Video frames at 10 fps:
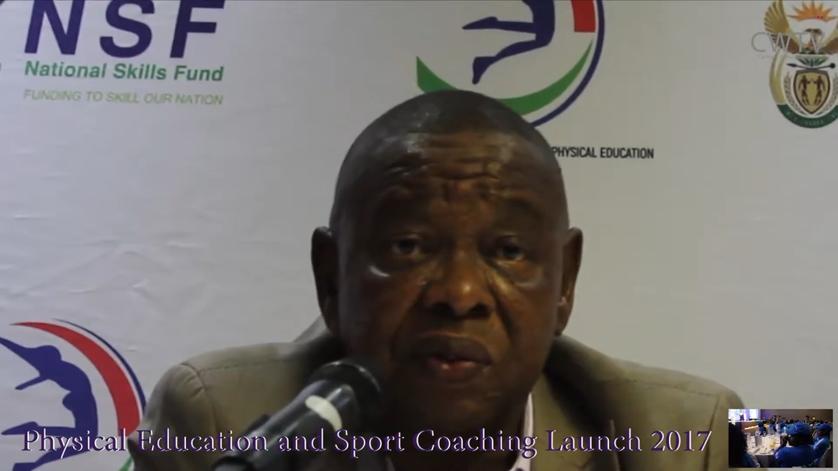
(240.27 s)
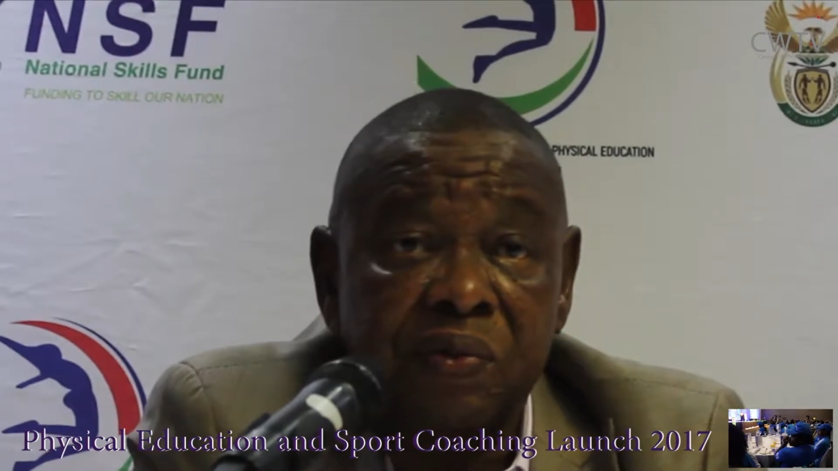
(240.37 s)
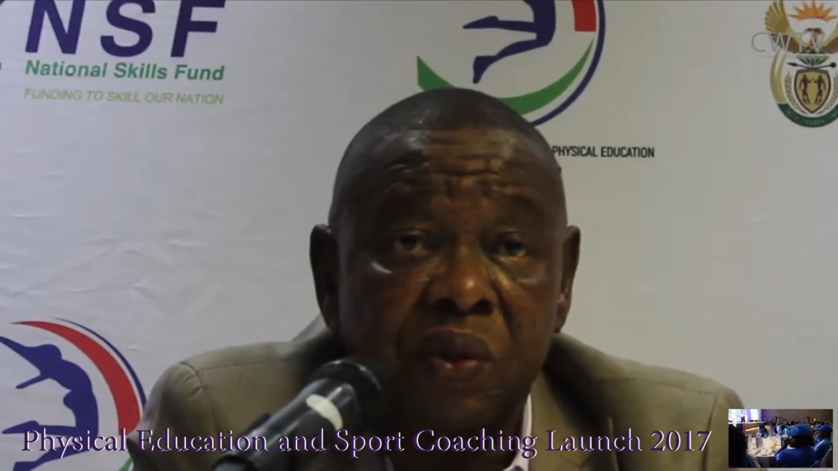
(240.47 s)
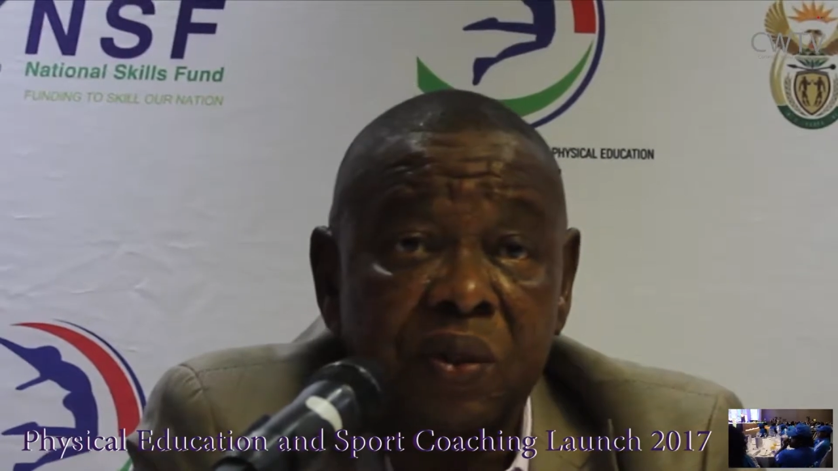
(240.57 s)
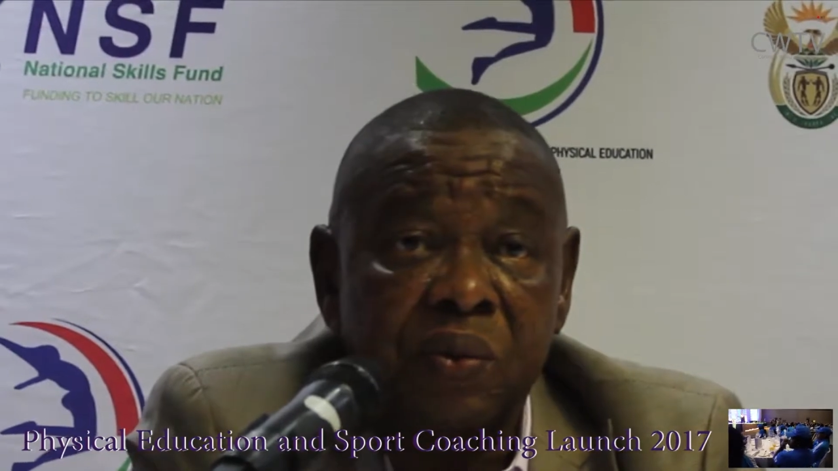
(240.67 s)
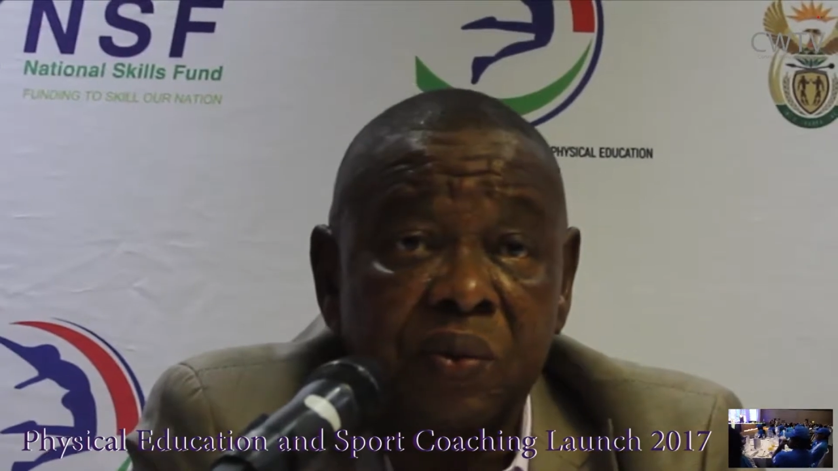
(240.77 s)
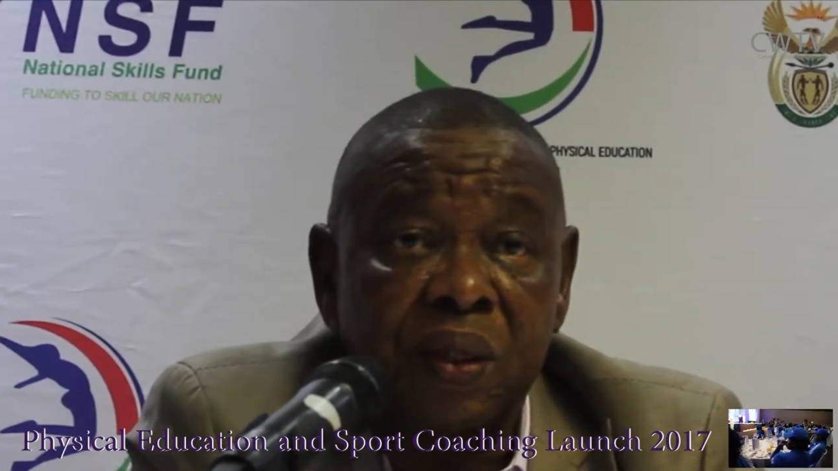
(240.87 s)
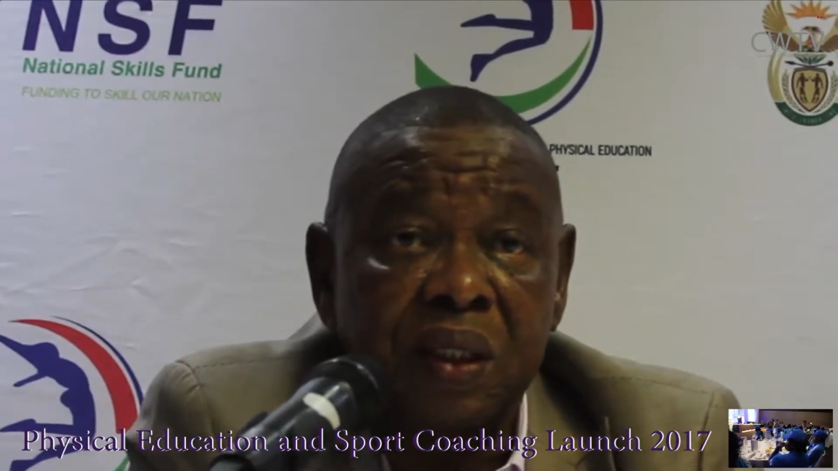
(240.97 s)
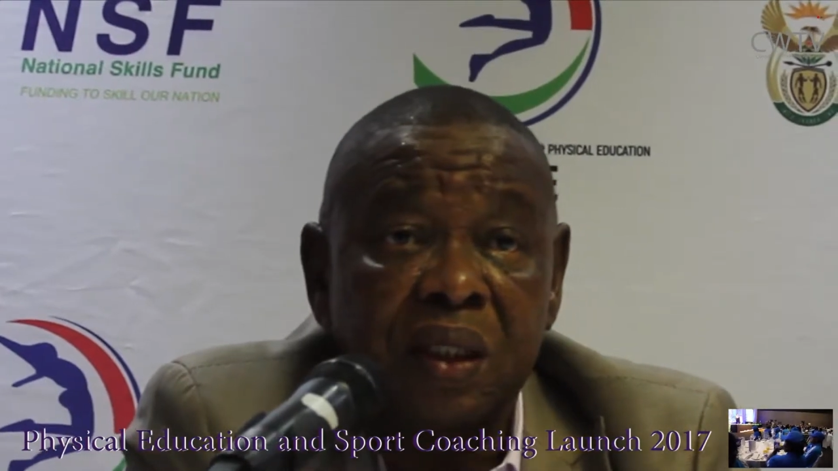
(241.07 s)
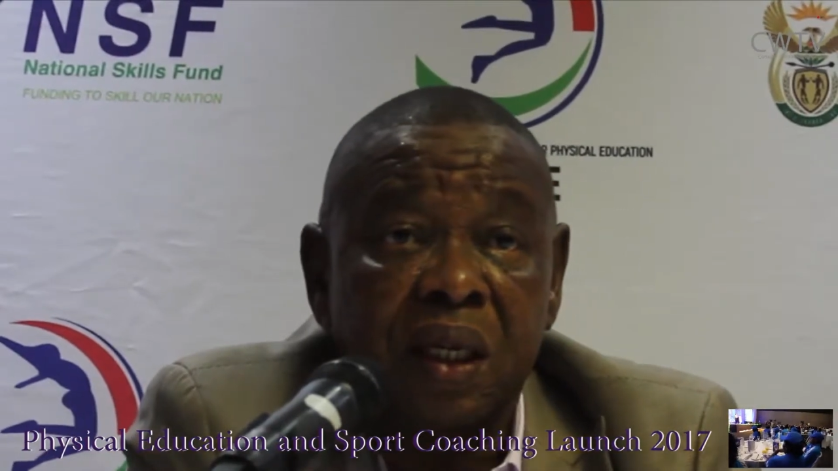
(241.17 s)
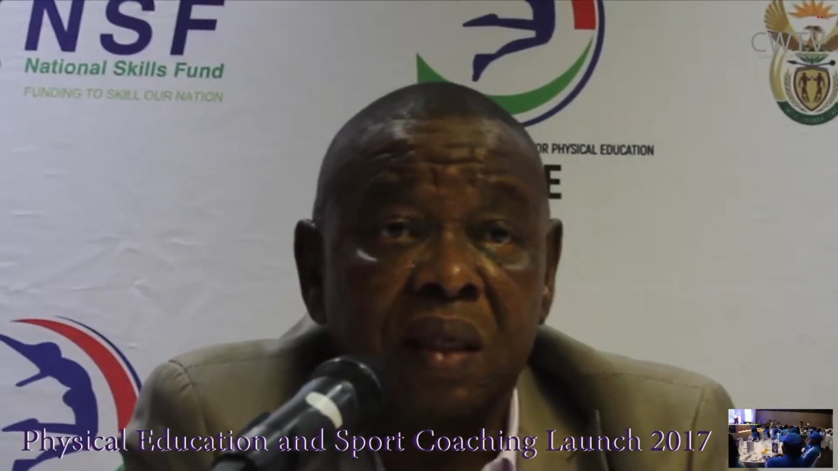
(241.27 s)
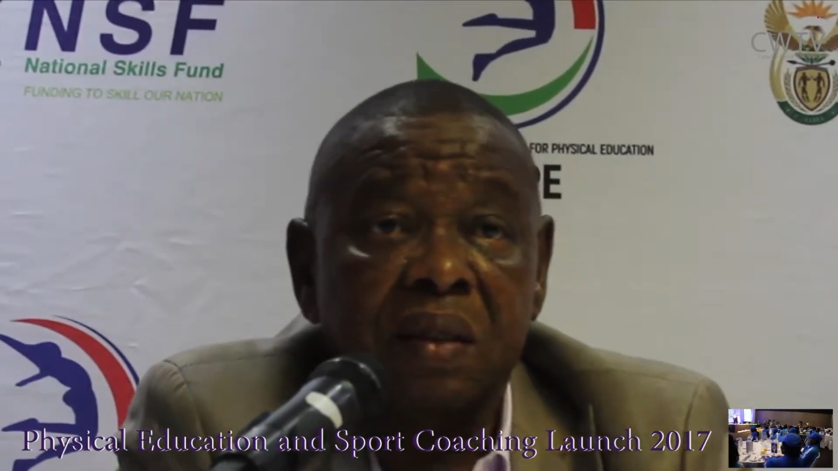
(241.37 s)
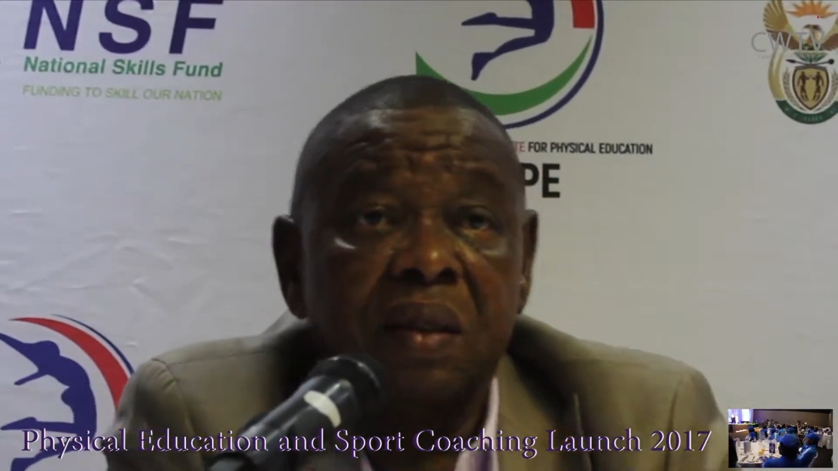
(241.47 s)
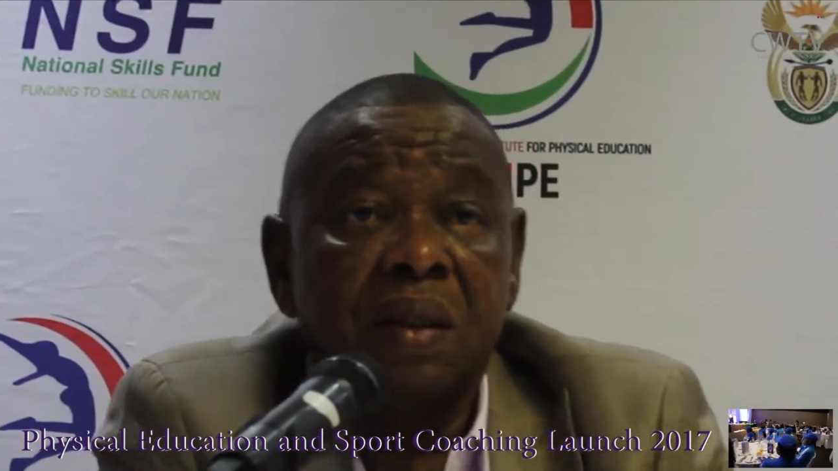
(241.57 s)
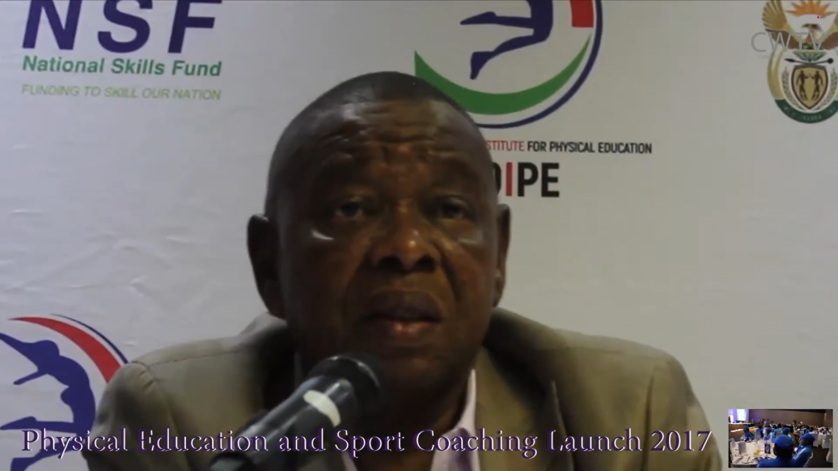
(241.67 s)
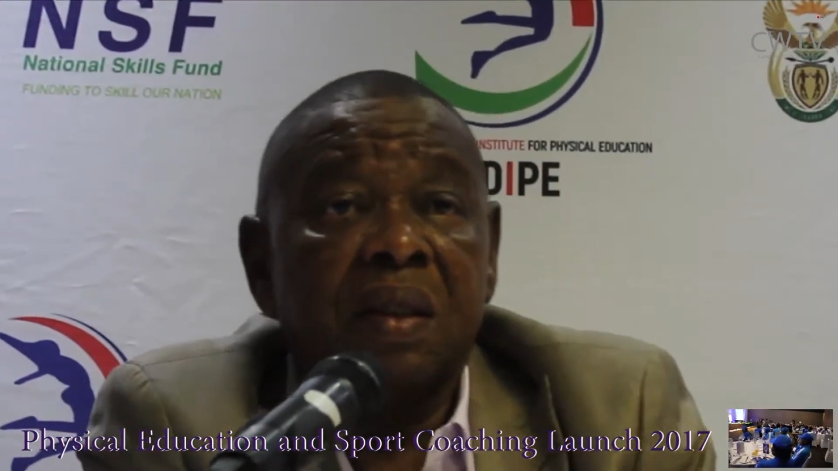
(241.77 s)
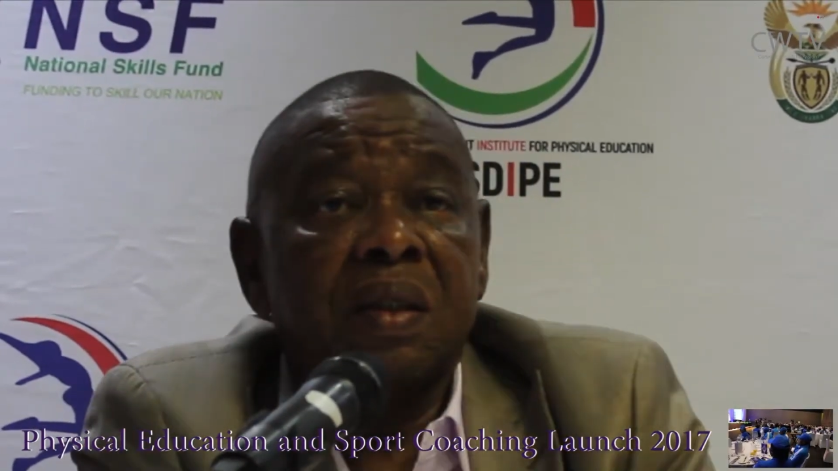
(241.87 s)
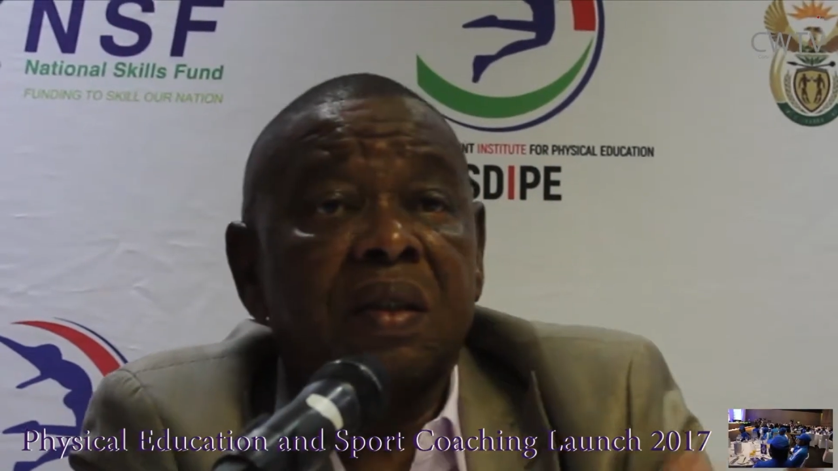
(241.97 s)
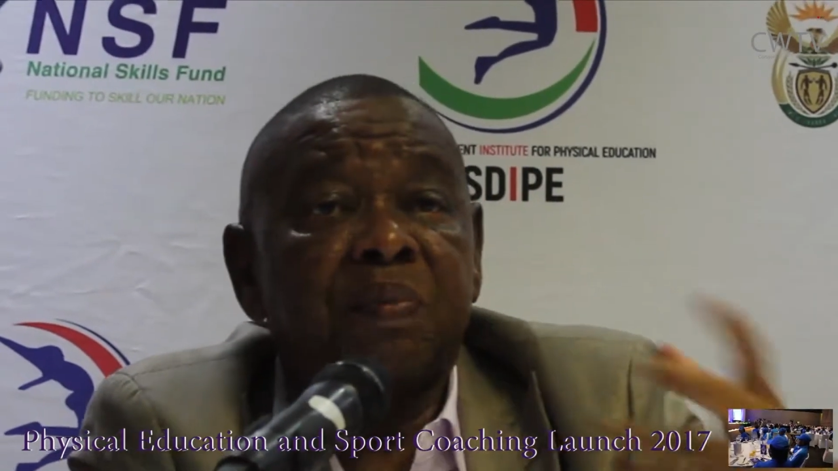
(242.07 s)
KwaZulu-Natal, the